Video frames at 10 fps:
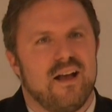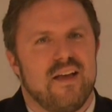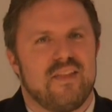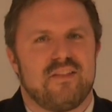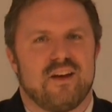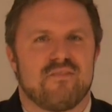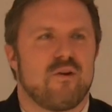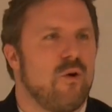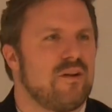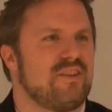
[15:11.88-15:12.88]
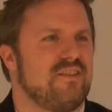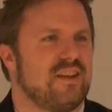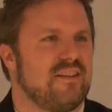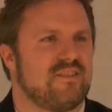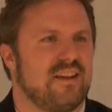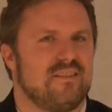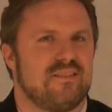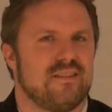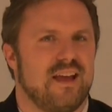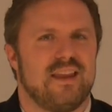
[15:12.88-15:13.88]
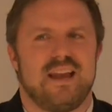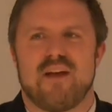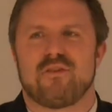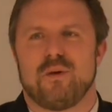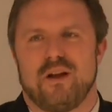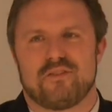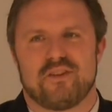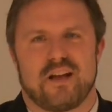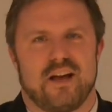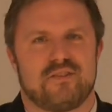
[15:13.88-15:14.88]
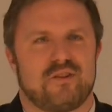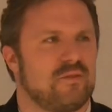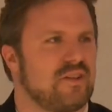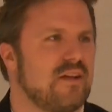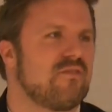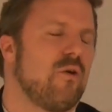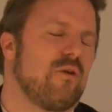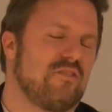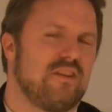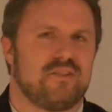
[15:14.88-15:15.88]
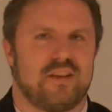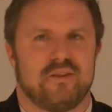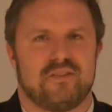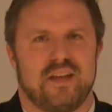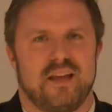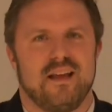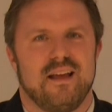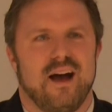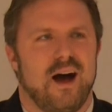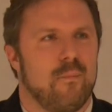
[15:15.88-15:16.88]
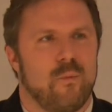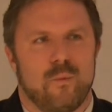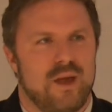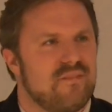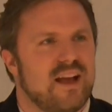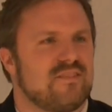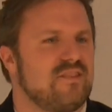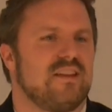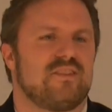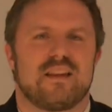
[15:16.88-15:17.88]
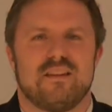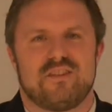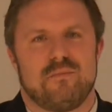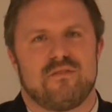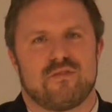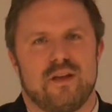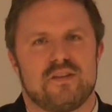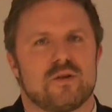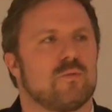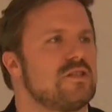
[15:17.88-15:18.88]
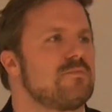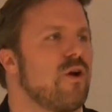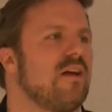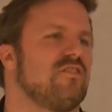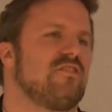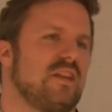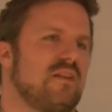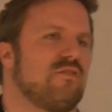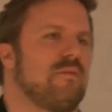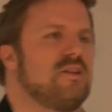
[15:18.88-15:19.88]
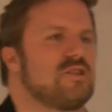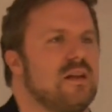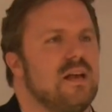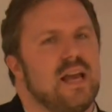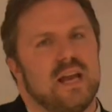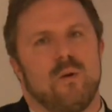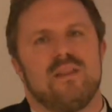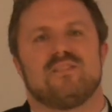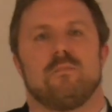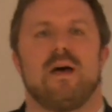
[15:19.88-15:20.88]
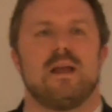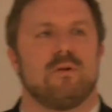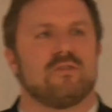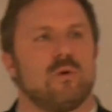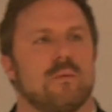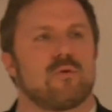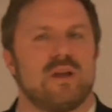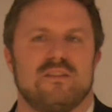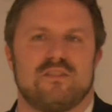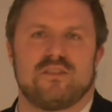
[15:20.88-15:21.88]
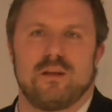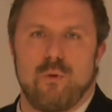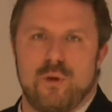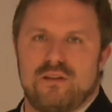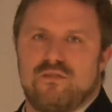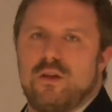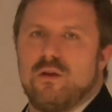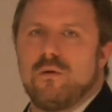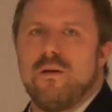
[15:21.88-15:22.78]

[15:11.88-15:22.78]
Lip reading: they thought, of course he's innocent, and then everyone else in the country was like, of course he's guilty. We have access to exactly the same information. We're just processing the information in a way that's amenable to our pre-existing point of view.